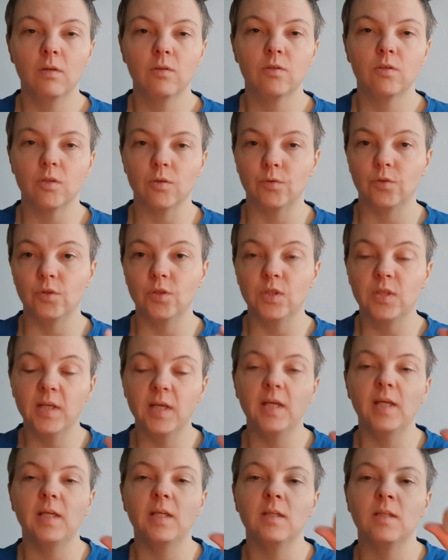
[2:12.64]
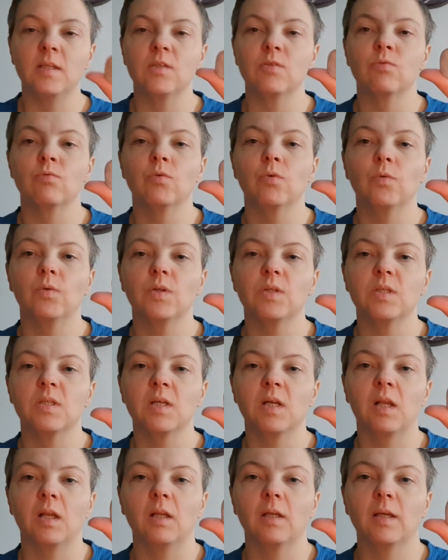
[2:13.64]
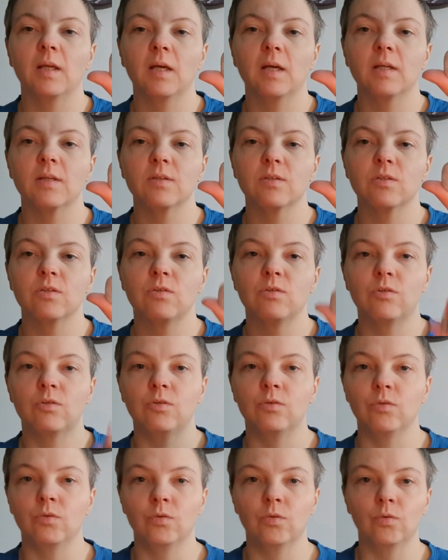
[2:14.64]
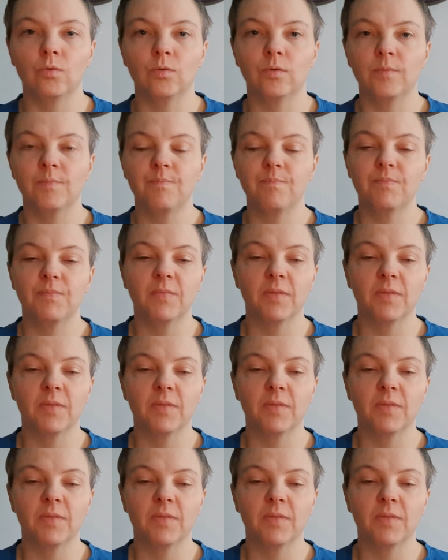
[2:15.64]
So today this rune is telling us to